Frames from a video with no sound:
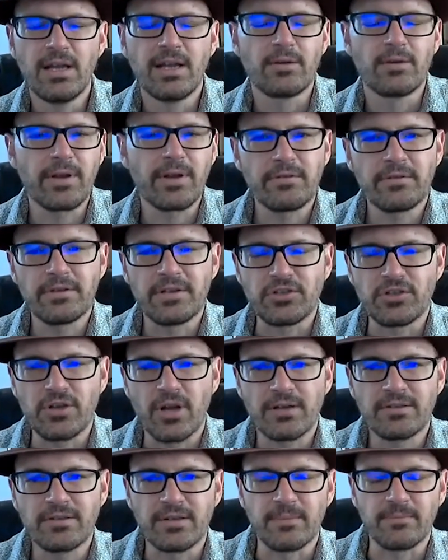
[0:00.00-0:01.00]
And rather than
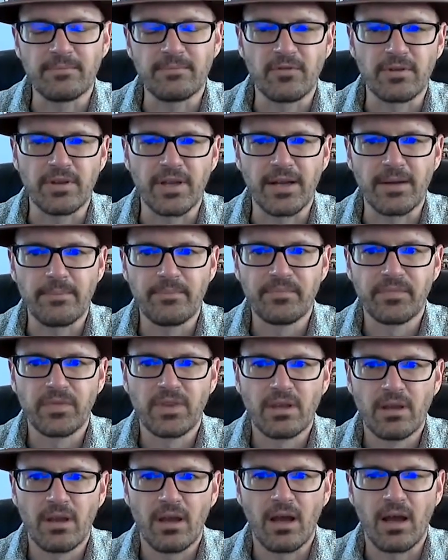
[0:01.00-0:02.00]
judge them for that,
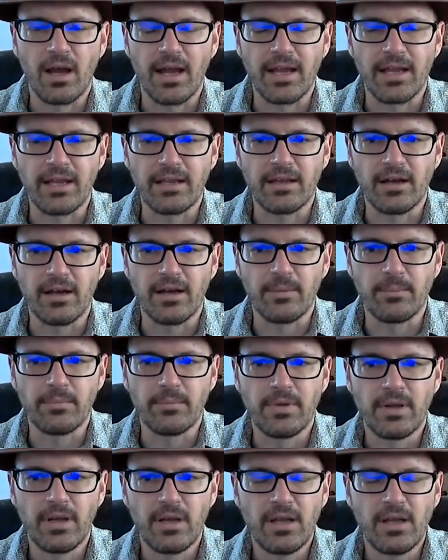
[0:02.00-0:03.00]

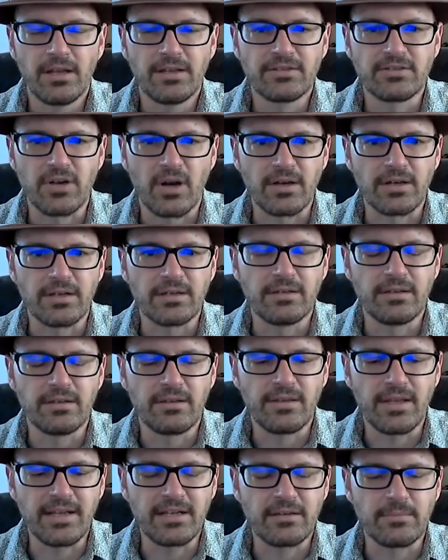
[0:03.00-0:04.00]
I started
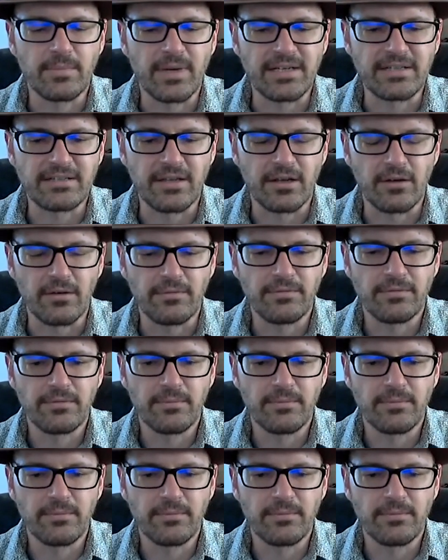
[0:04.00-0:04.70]
thinking to myself,